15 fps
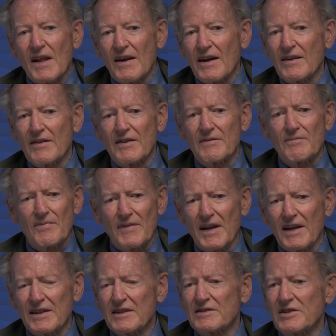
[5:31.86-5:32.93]

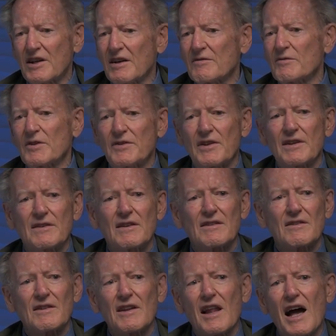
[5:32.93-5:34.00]
I discovered that
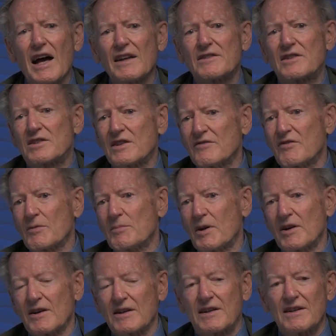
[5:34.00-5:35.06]
lots of
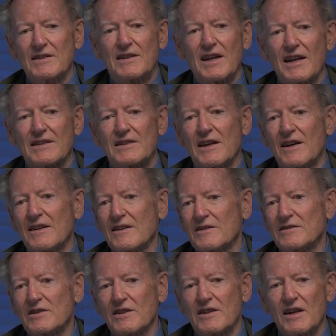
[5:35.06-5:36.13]
American
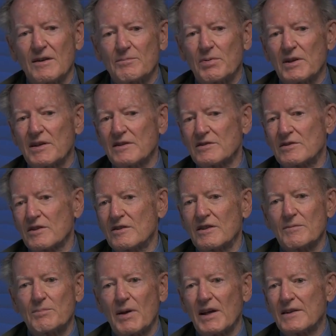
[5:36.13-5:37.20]
technology companies are
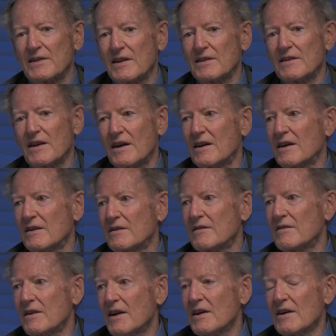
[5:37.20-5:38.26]
dependent on
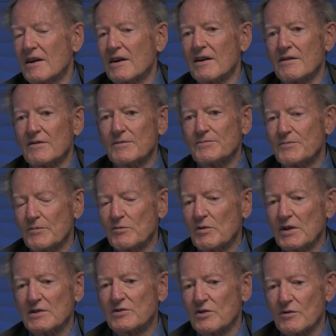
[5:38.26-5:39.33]

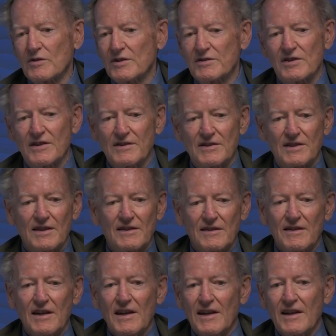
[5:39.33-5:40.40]
resources
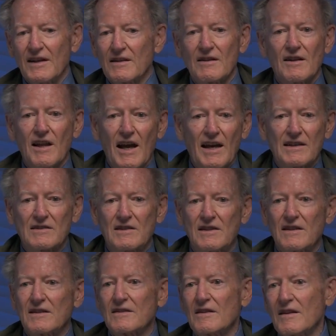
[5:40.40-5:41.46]
and intellect
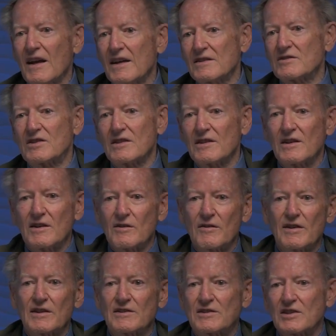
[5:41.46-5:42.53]
and
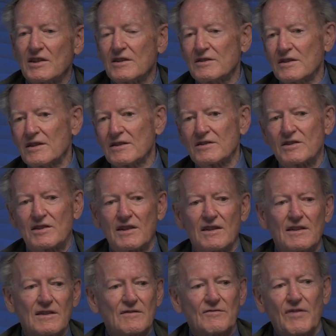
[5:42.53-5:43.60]
engineering genius
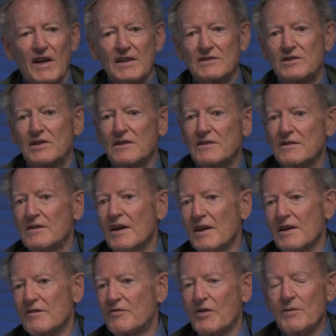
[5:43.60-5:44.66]
and invention
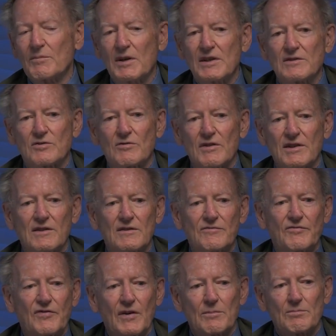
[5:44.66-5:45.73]
from Israel,
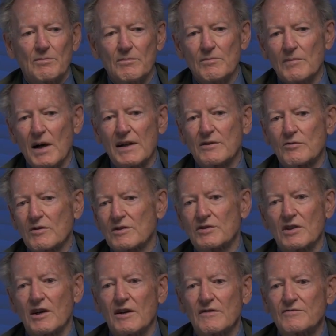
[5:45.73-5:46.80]
from
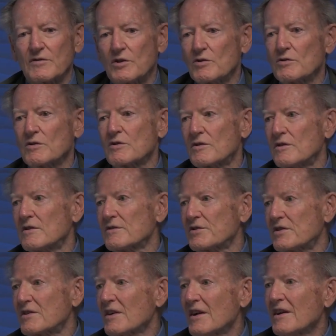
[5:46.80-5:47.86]
Microsoft,
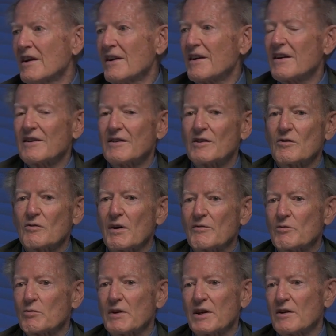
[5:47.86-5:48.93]
Google's.
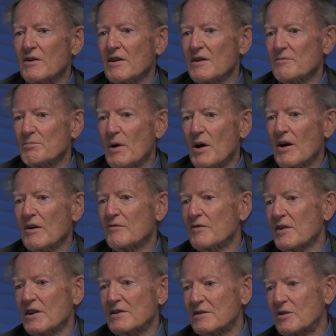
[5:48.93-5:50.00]
We all
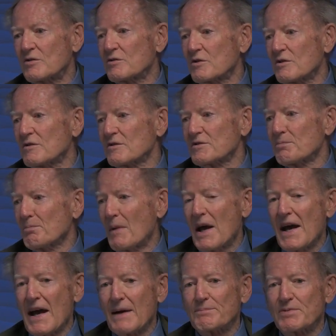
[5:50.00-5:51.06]
marvel at Google's
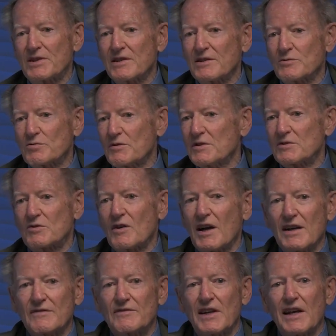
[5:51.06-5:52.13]
maps as we
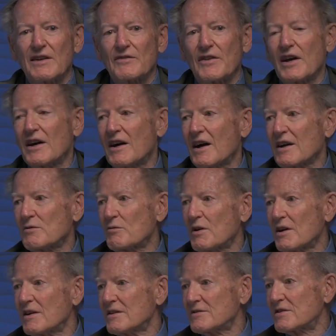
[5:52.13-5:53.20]
drive down the
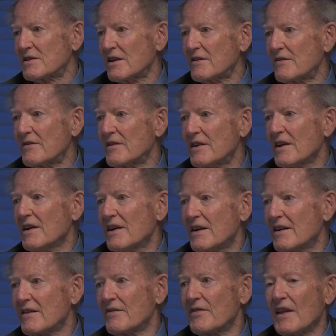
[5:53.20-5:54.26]
highways, and
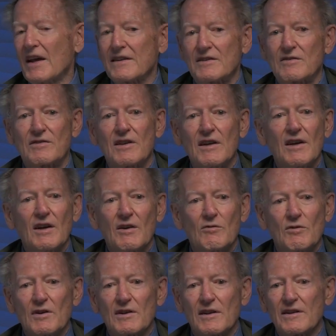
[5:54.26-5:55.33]
that's
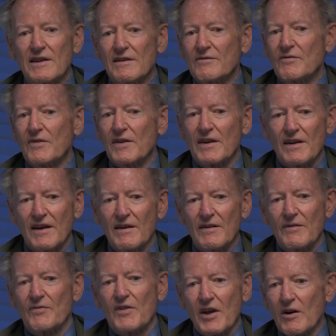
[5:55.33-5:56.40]
really
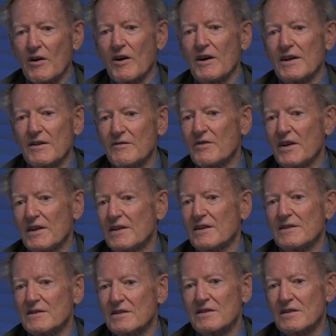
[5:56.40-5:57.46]
the heart of it
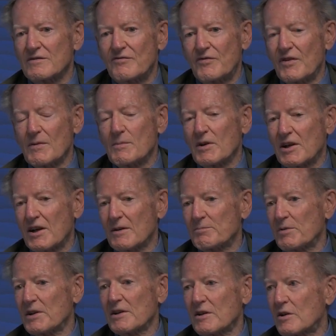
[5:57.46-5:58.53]
is from a
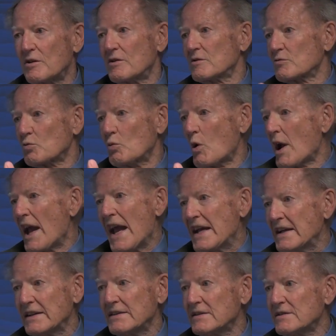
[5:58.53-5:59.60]
company called
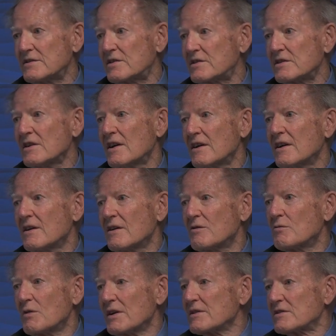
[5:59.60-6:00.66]
Waze,
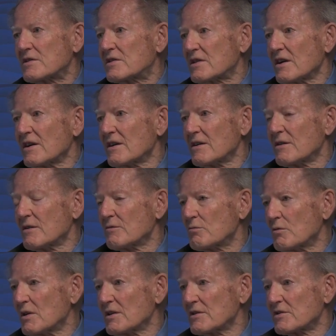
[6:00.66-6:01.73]
which
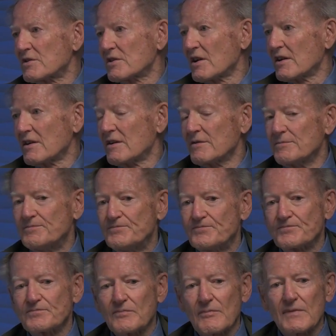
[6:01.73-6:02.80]
was an
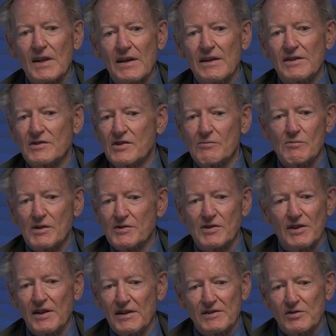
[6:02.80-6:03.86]

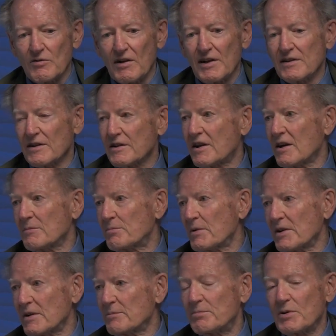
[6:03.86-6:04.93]
Israeli
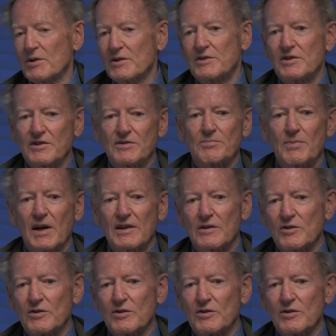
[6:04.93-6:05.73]
company purchased by